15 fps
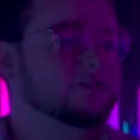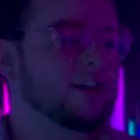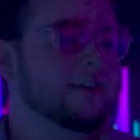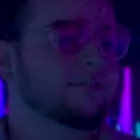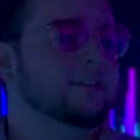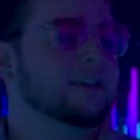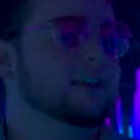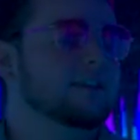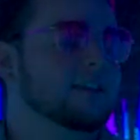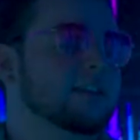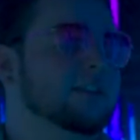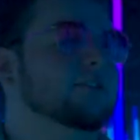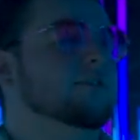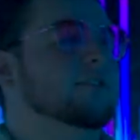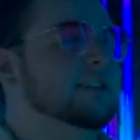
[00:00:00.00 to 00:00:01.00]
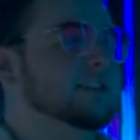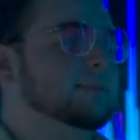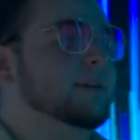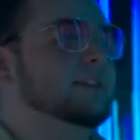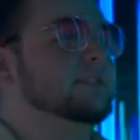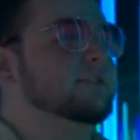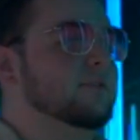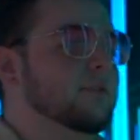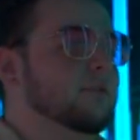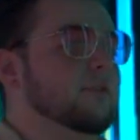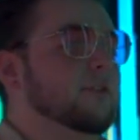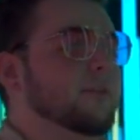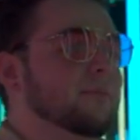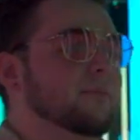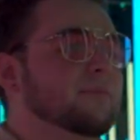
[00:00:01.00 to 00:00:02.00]
traveling in 3D space through the
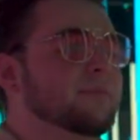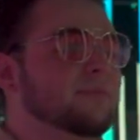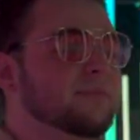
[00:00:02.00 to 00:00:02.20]
room.